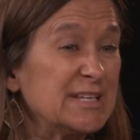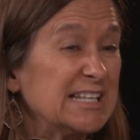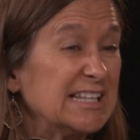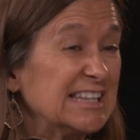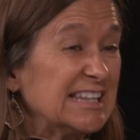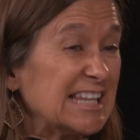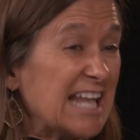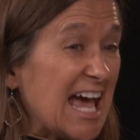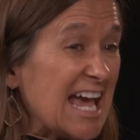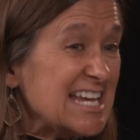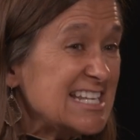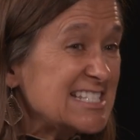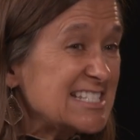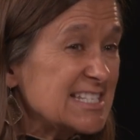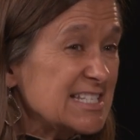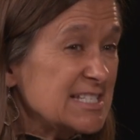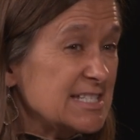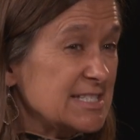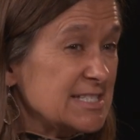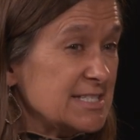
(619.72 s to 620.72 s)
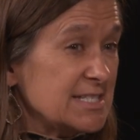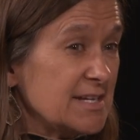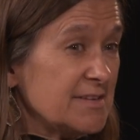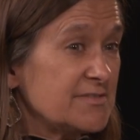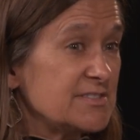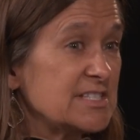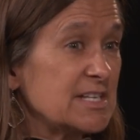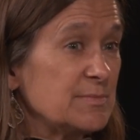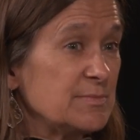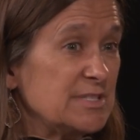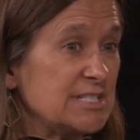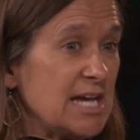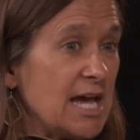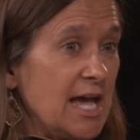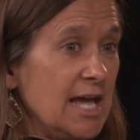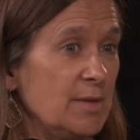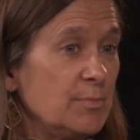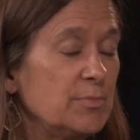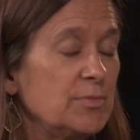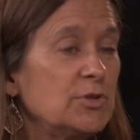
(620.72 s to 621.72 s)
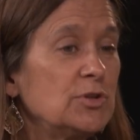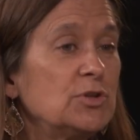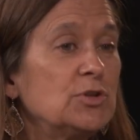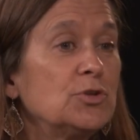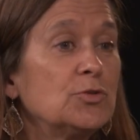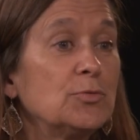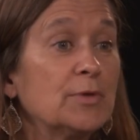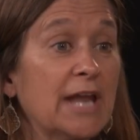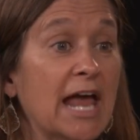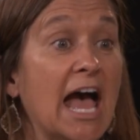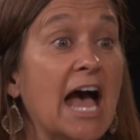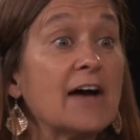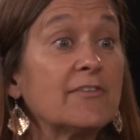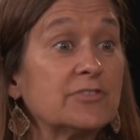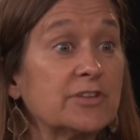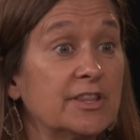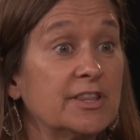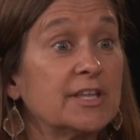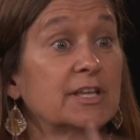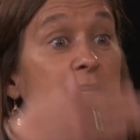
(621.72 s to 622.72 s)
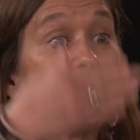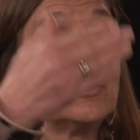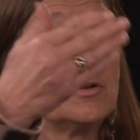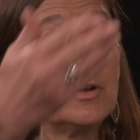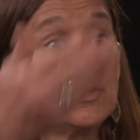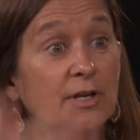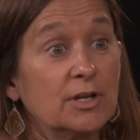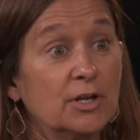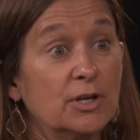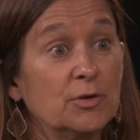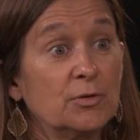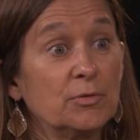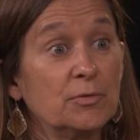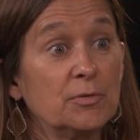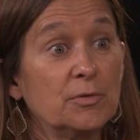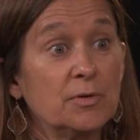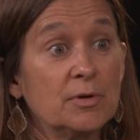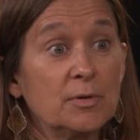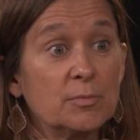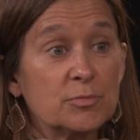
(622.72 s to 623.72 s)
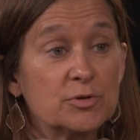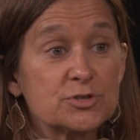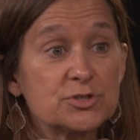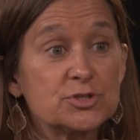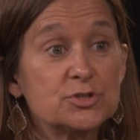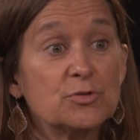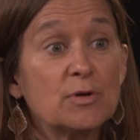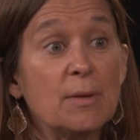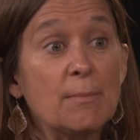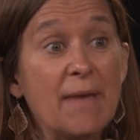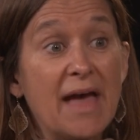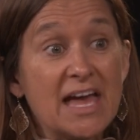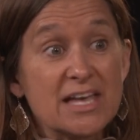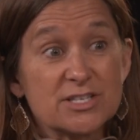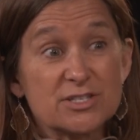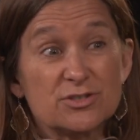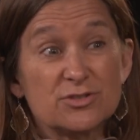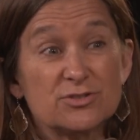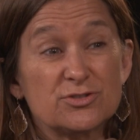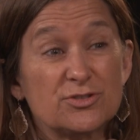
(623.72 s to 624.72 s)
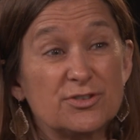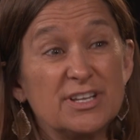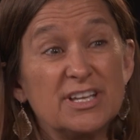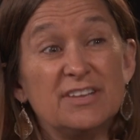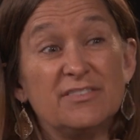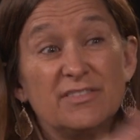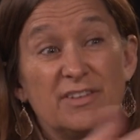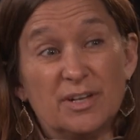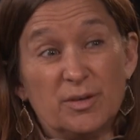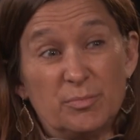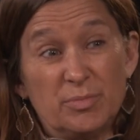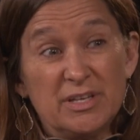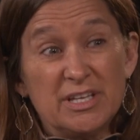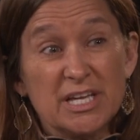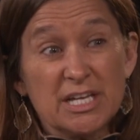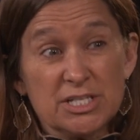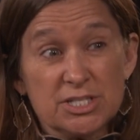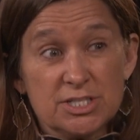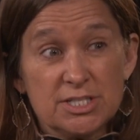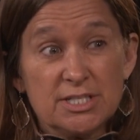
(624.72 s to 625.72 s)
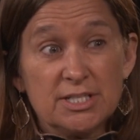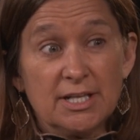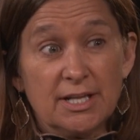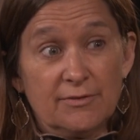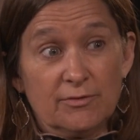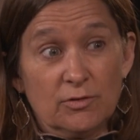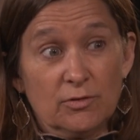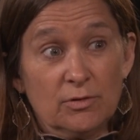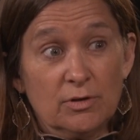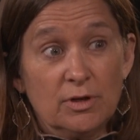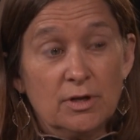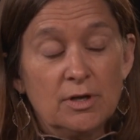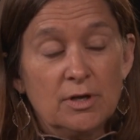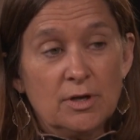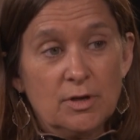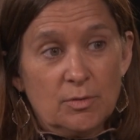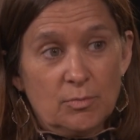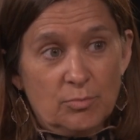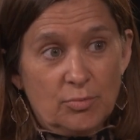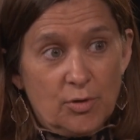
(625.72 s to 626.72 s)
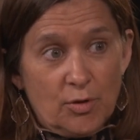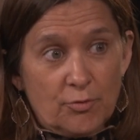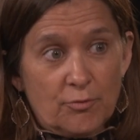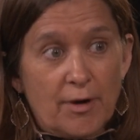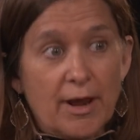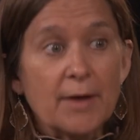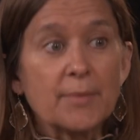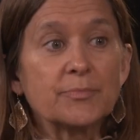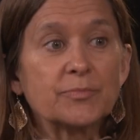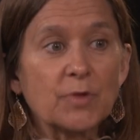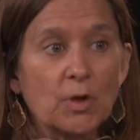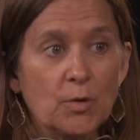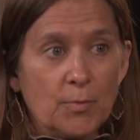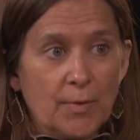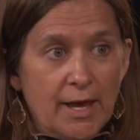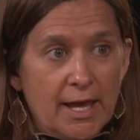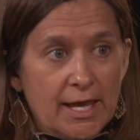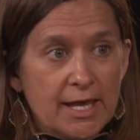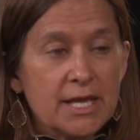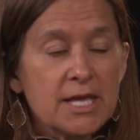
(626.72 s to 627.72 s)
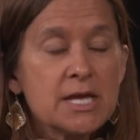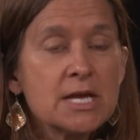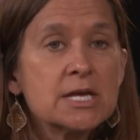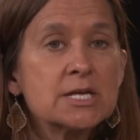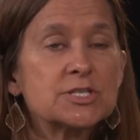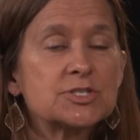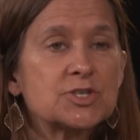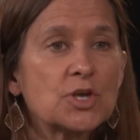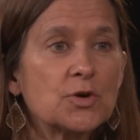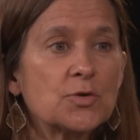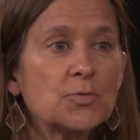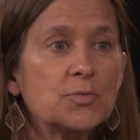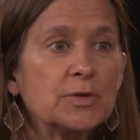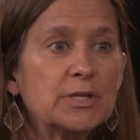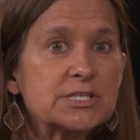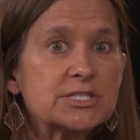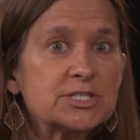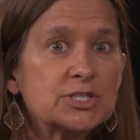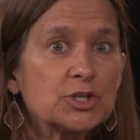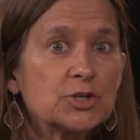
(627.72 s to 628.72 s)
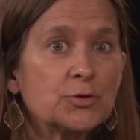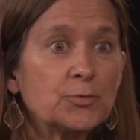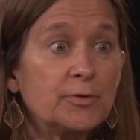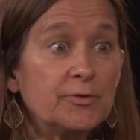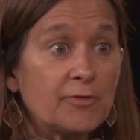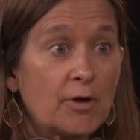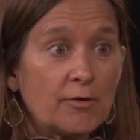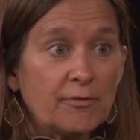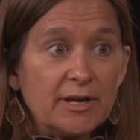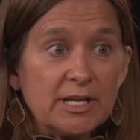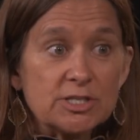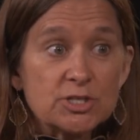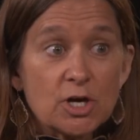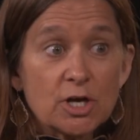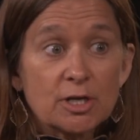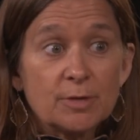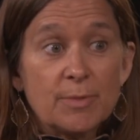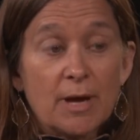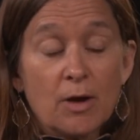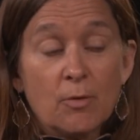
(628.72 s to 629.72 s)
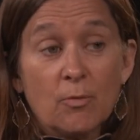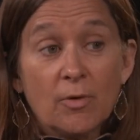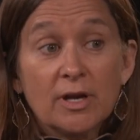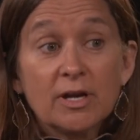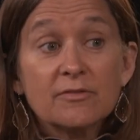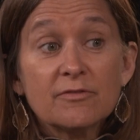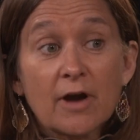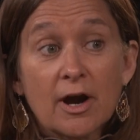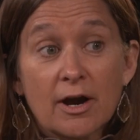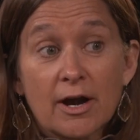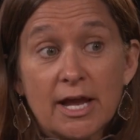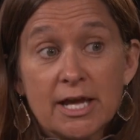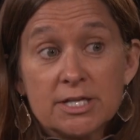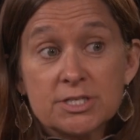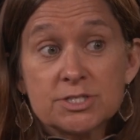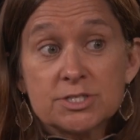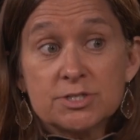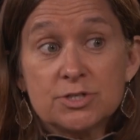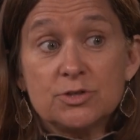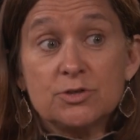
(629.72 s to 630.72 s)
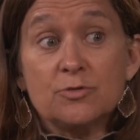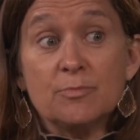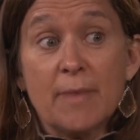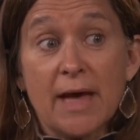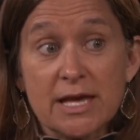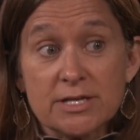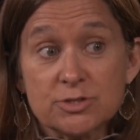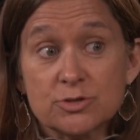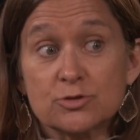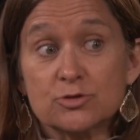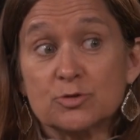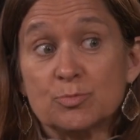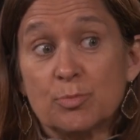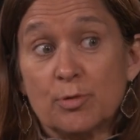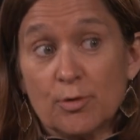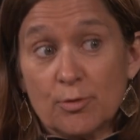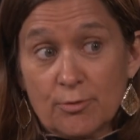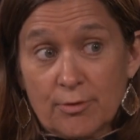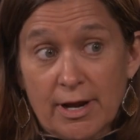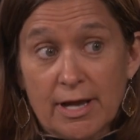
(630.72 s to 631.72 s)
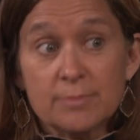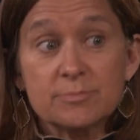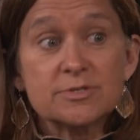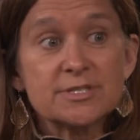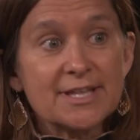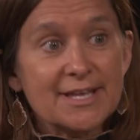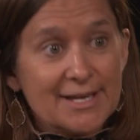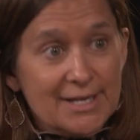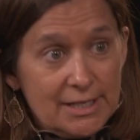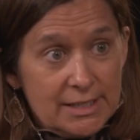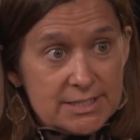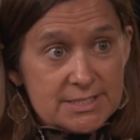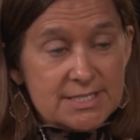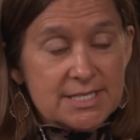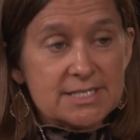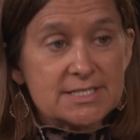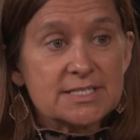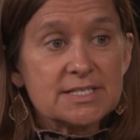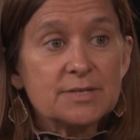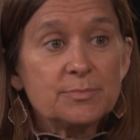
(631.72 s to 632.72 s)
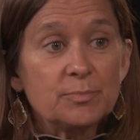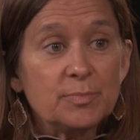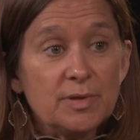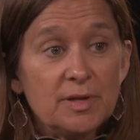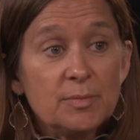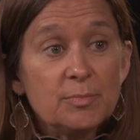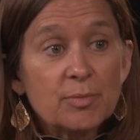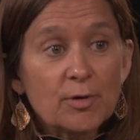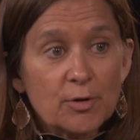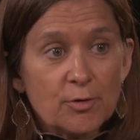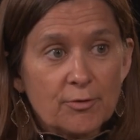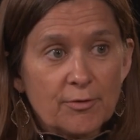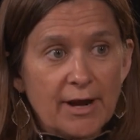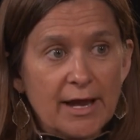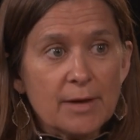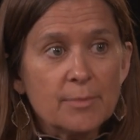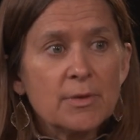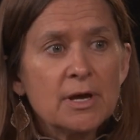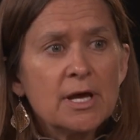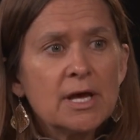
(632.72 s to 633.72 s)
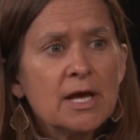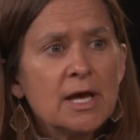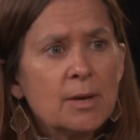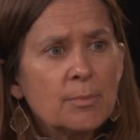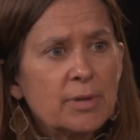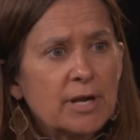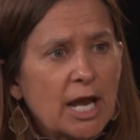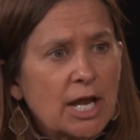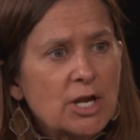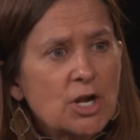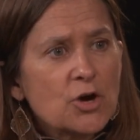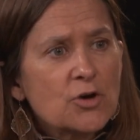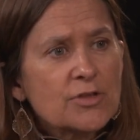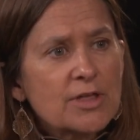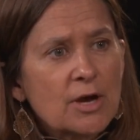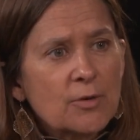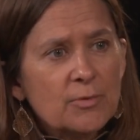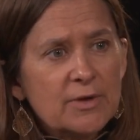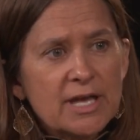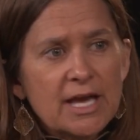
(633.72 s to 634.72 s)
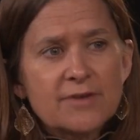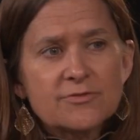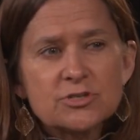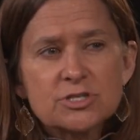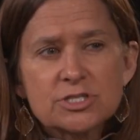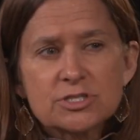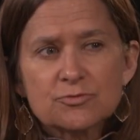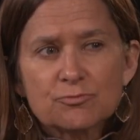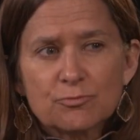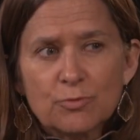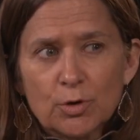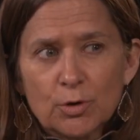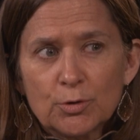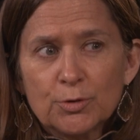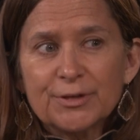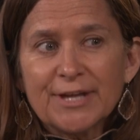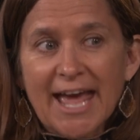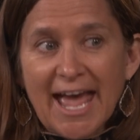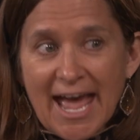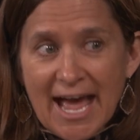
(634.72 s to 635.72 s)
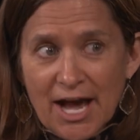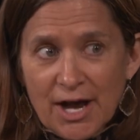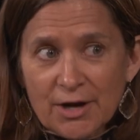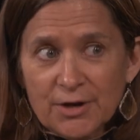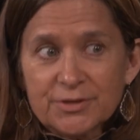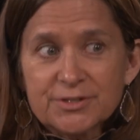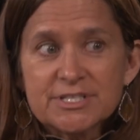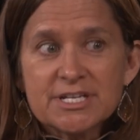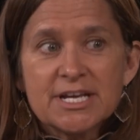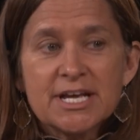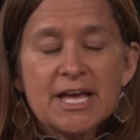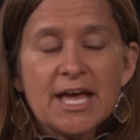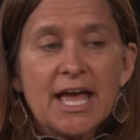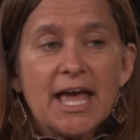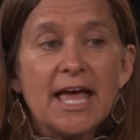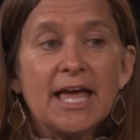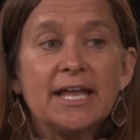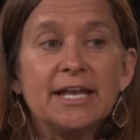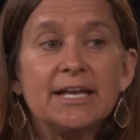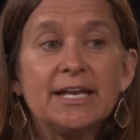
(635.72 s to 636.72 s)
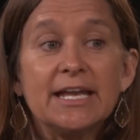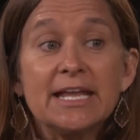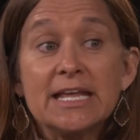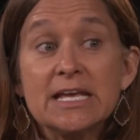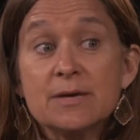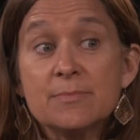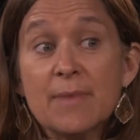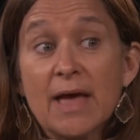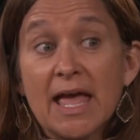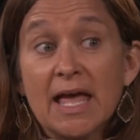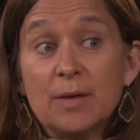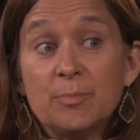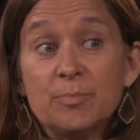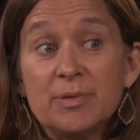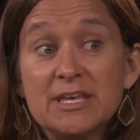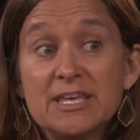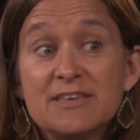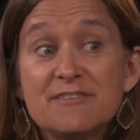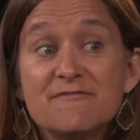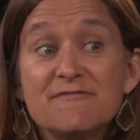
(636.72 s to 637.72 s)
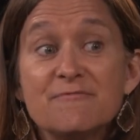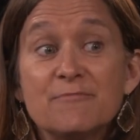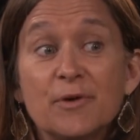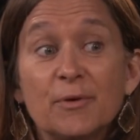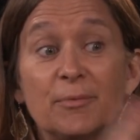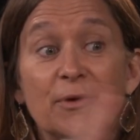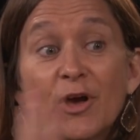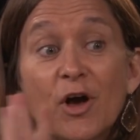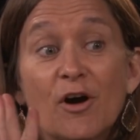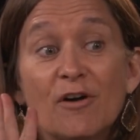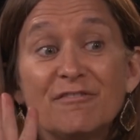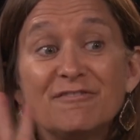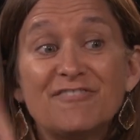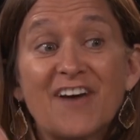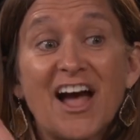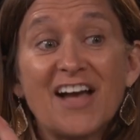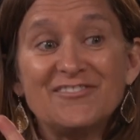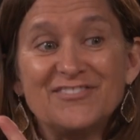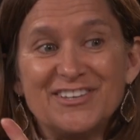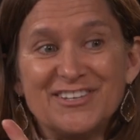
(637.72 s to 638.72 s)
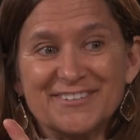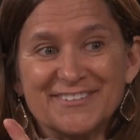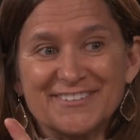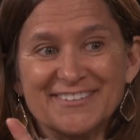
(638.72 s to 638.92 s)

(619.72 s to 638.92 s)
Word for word: licensed of some type, you would have to then pursue a master's or even a PhD level correct program. Okay? Correct. So let's look. We've already talked about one of our HCU mm-hmm. master's mm-hmm. programs, the LSSP program, but I know that we have just rolled out an MAP, what we call five year.